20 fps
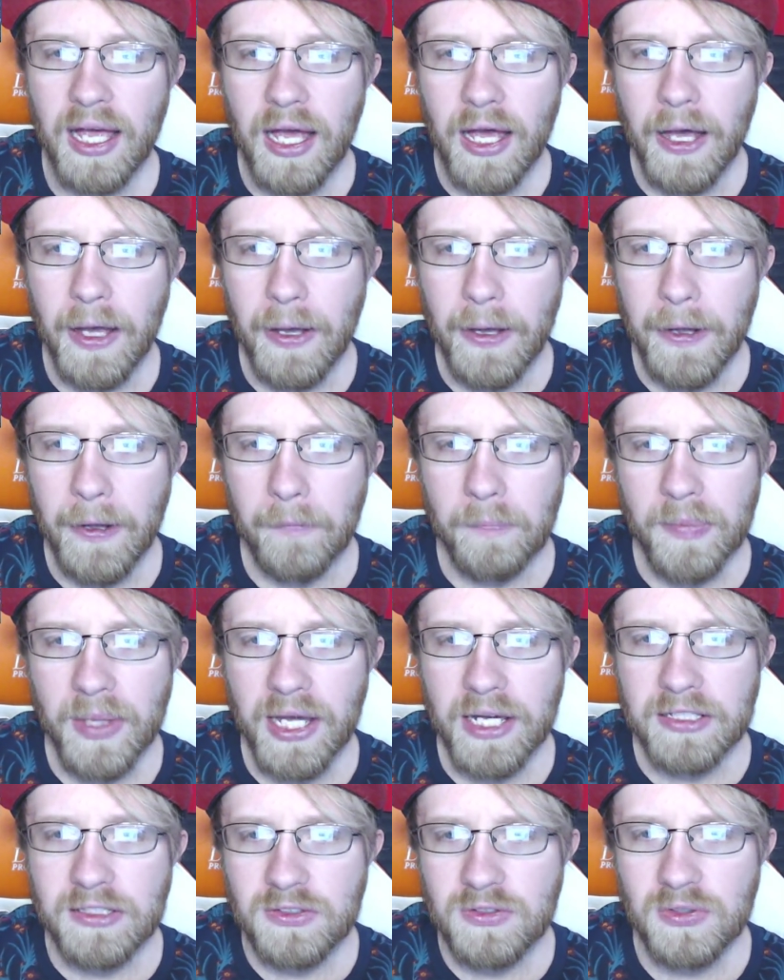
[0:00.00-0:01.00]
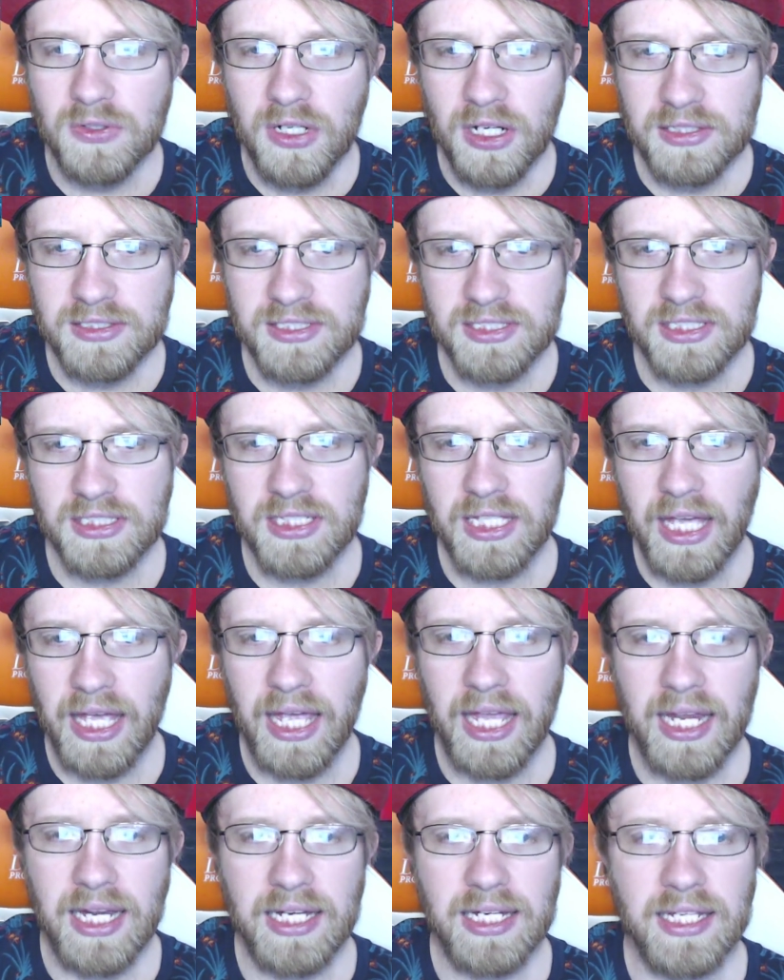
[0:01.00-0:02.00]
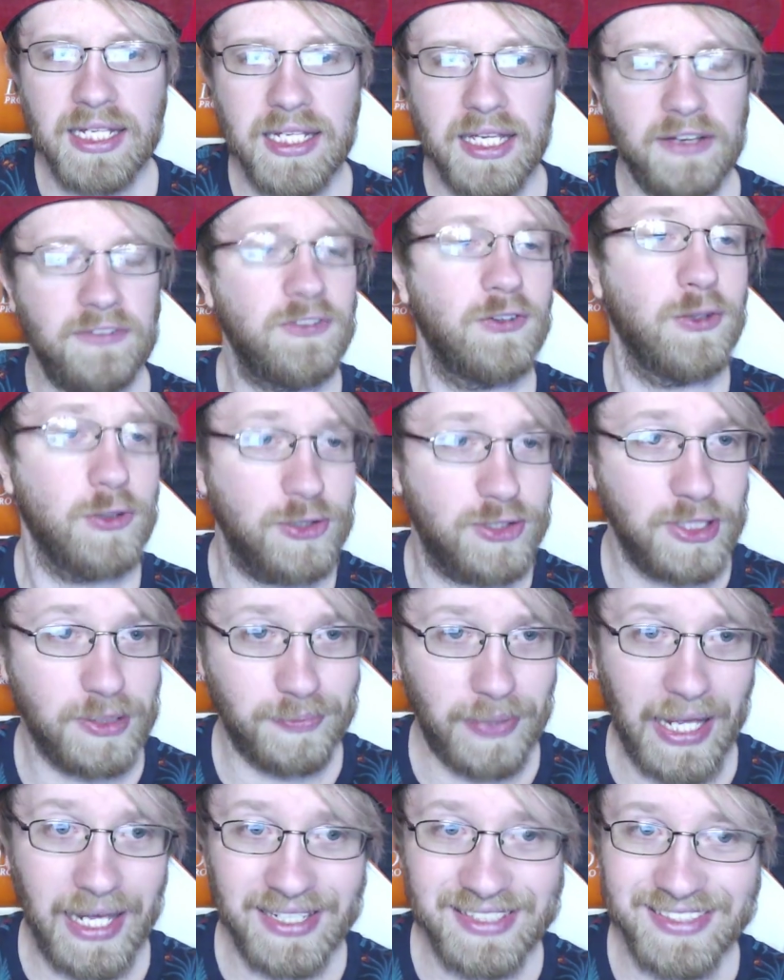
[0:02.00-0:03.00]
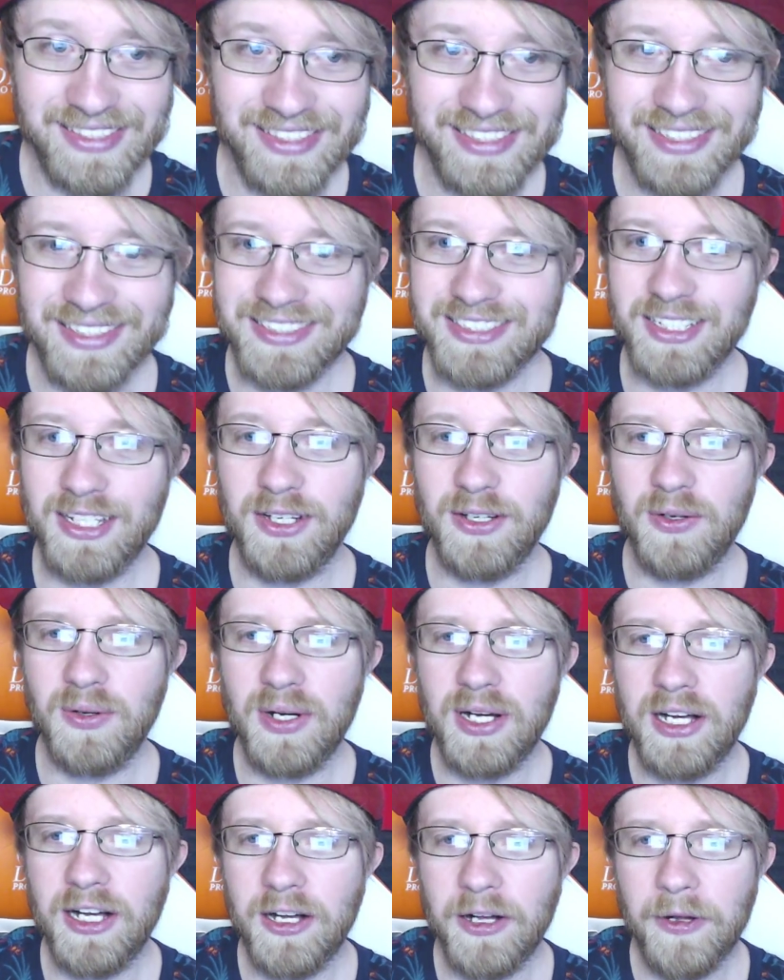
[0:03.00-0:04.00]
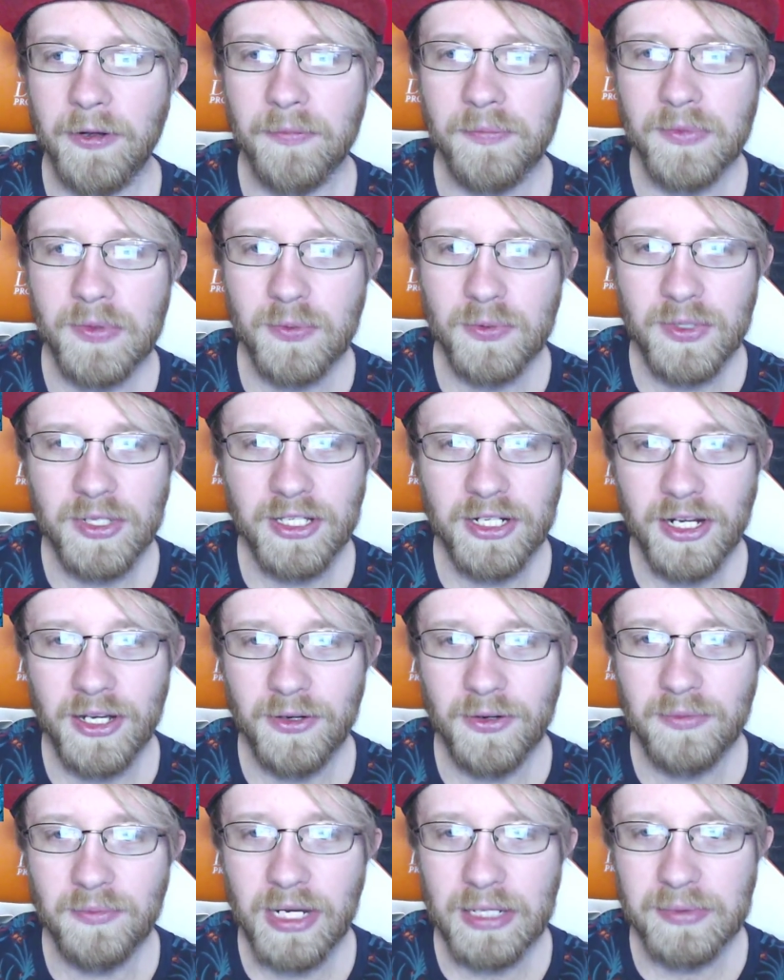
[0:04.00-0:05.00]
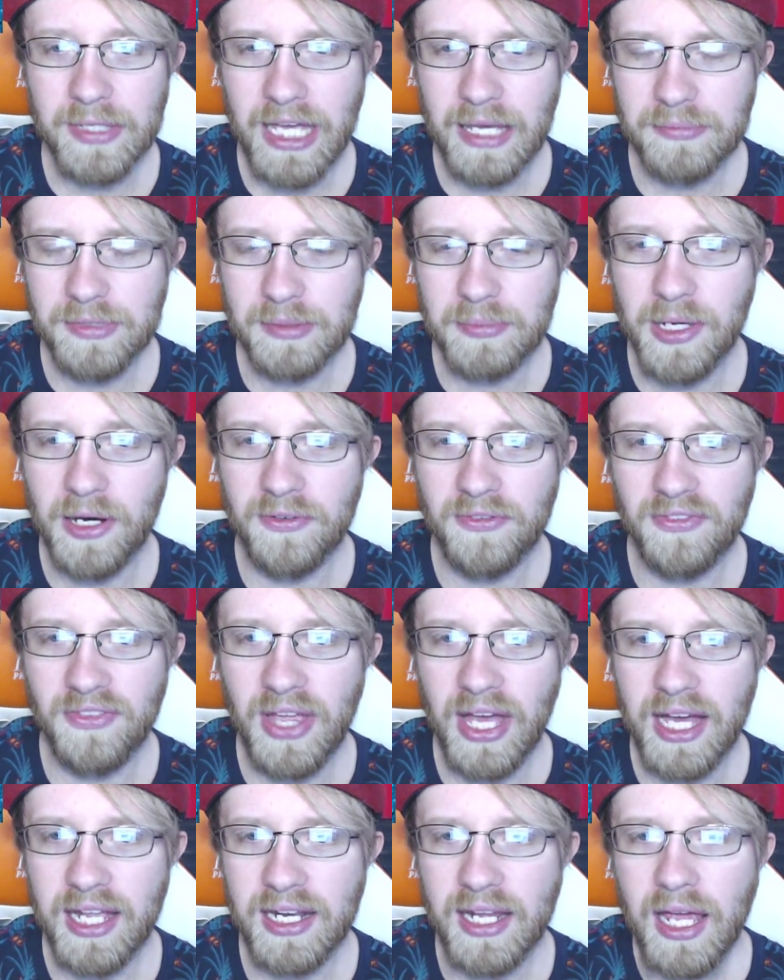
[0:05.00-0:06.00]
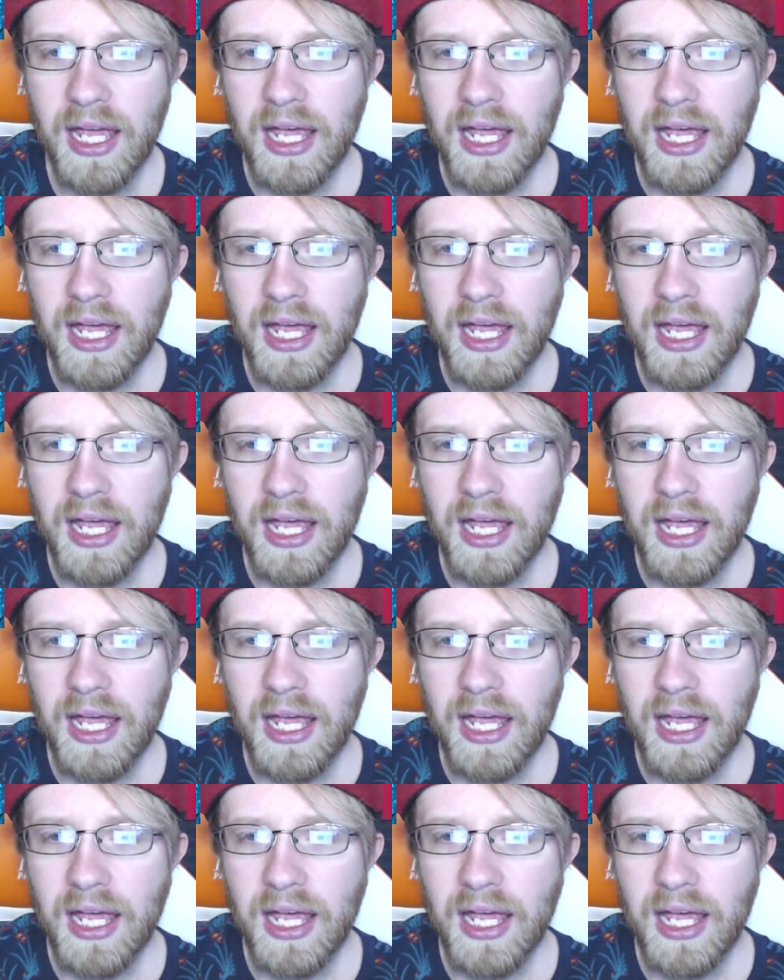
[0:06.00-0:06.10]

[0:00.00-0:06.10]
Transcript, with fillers: Uh, I do not see any evolution packs, so um, we you know we might be happy about that.